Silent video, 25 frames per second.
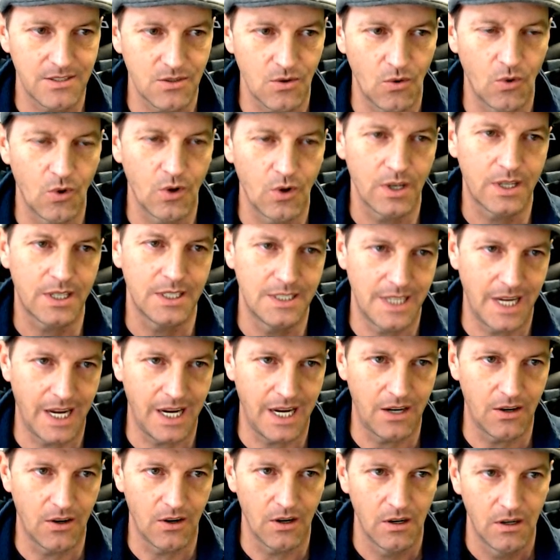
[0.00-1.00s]
or a
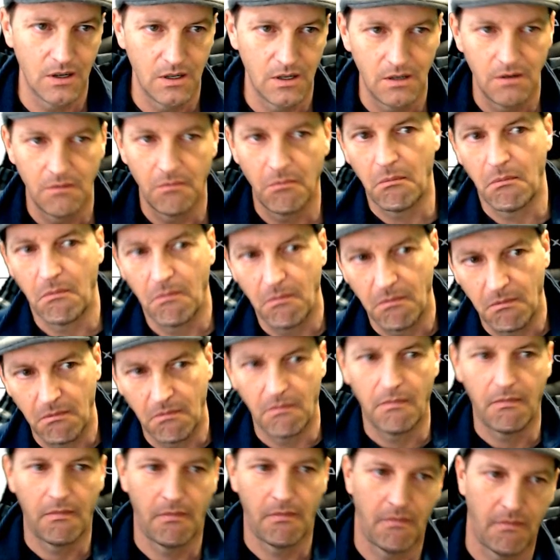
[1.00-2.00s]
container.
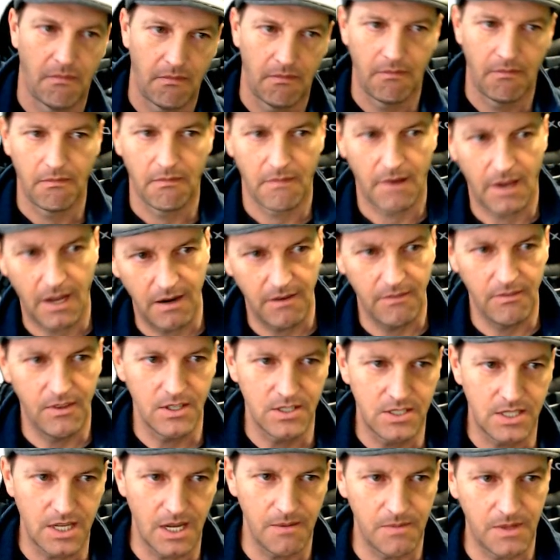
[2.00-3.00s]
Kind of the
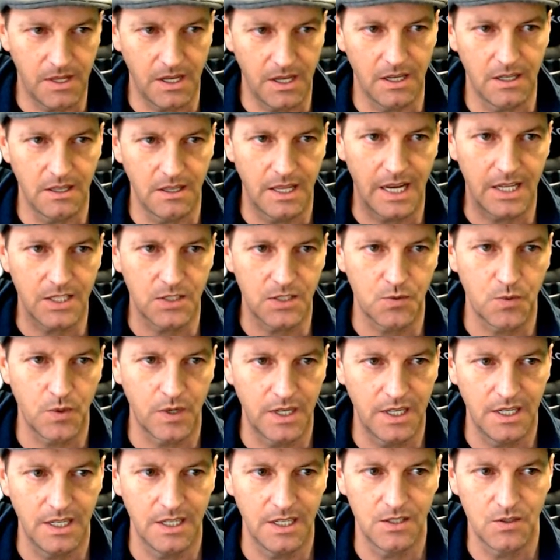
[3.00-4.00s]
same thing. That's what
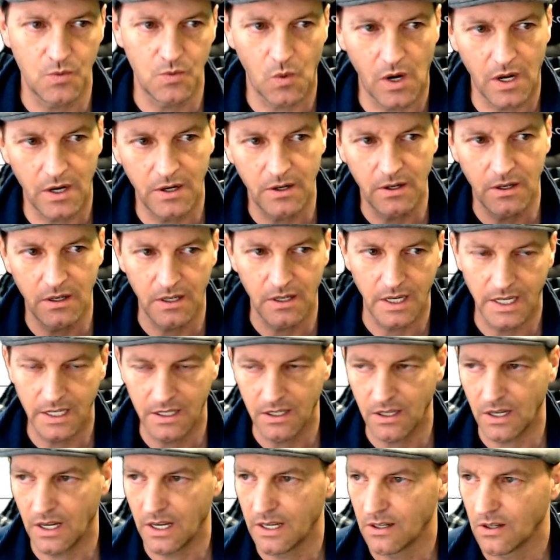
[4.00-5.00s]
it is, water
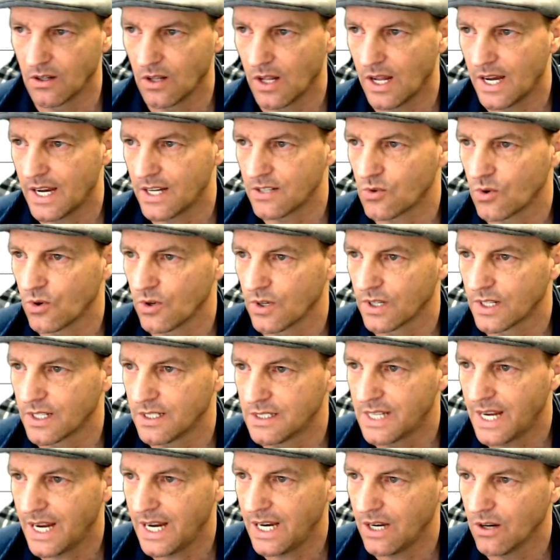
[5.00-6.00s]
and glass or a
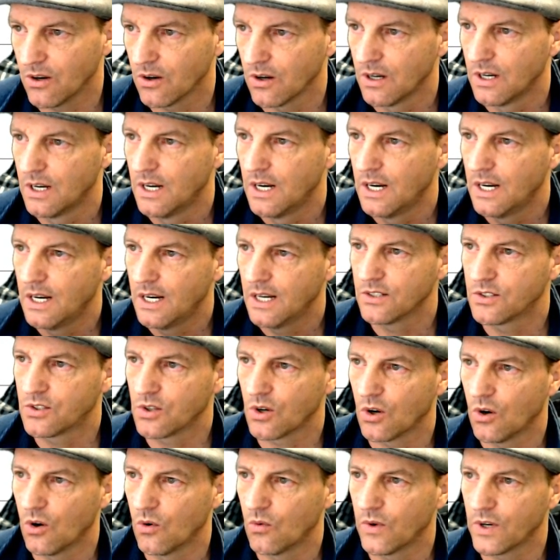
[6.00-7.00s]
container. And
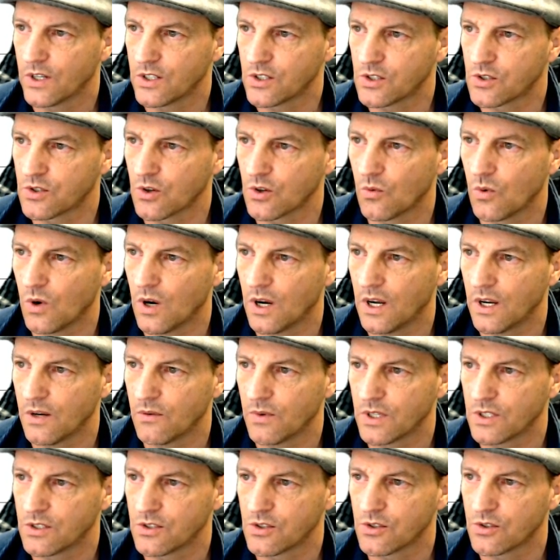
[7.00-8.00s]
so register 1,
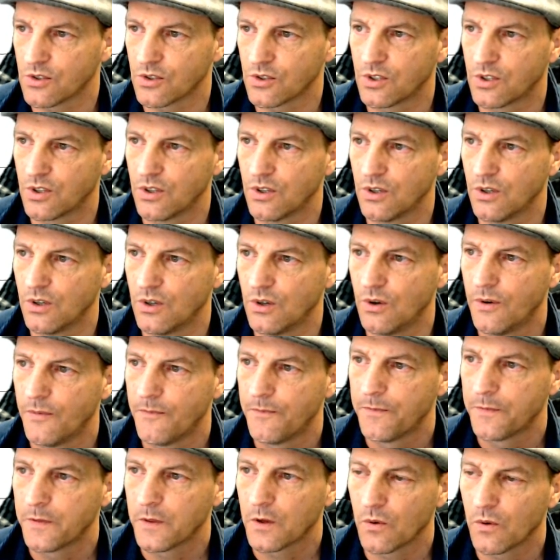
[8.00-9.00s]
register 2,
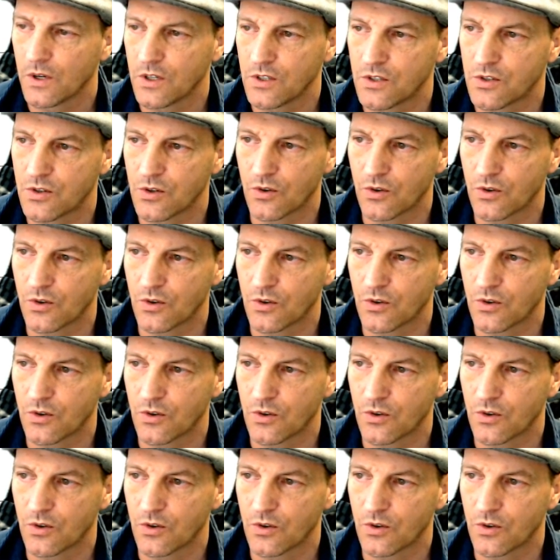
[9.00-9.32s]
register